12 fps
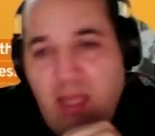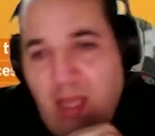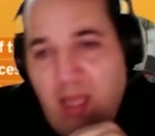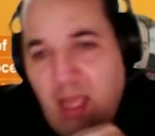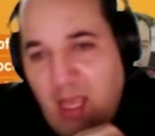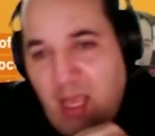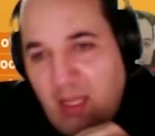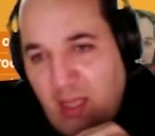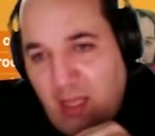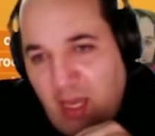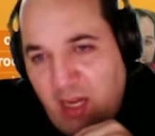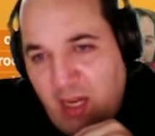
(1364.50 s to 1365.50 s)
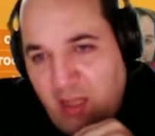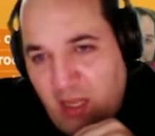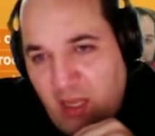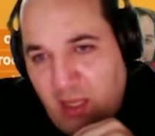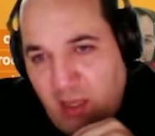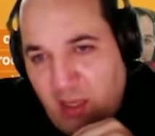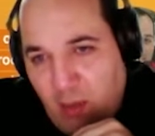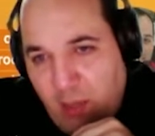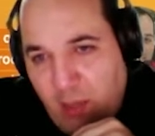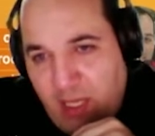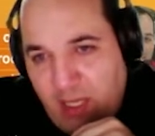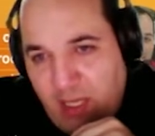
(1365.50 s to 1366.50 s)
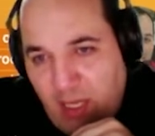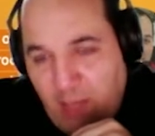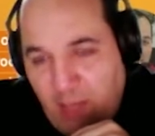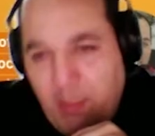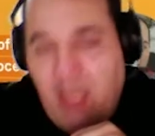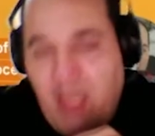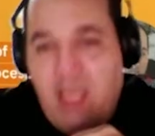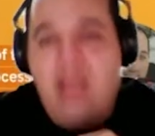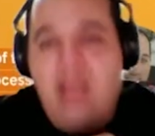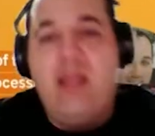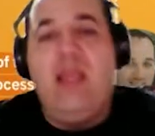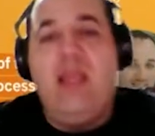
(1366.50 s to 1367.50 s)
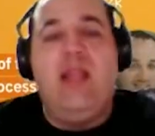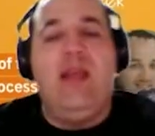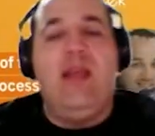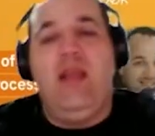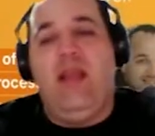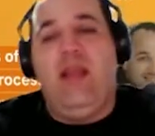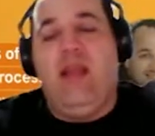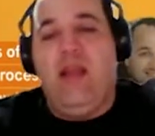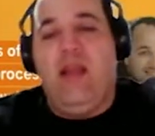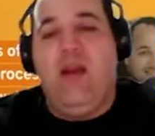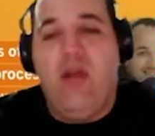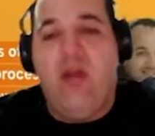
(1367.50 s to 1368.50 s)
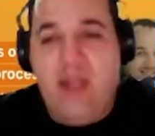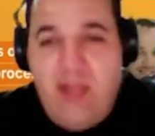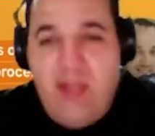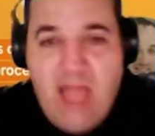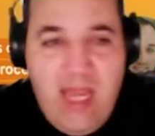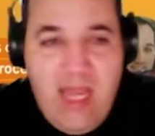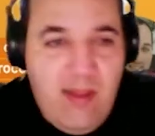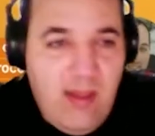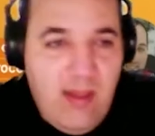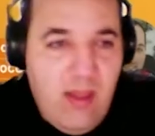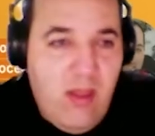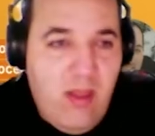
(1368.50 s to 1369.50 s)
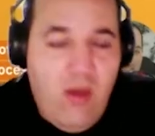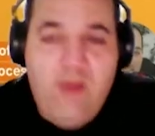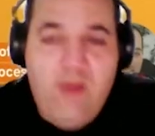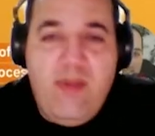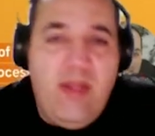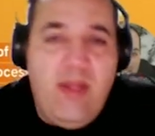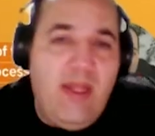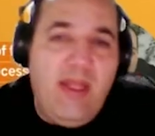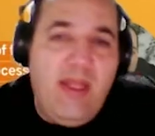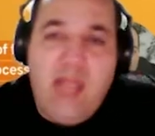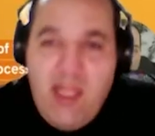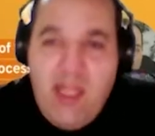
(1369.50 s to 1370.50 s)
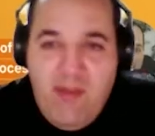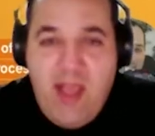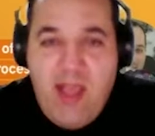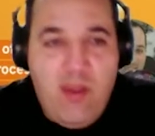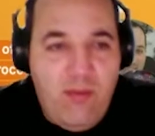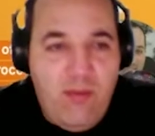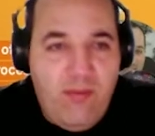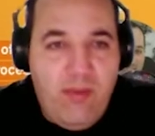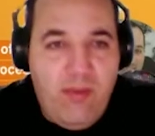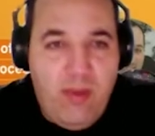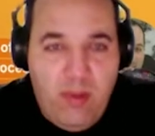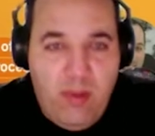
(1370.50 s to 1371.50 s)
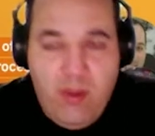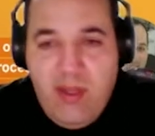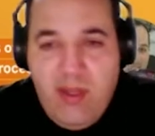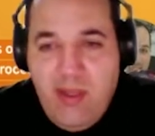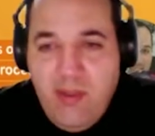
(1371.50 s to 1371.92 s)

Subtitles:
and here is written in pink in the other side of the dissatisfaction source.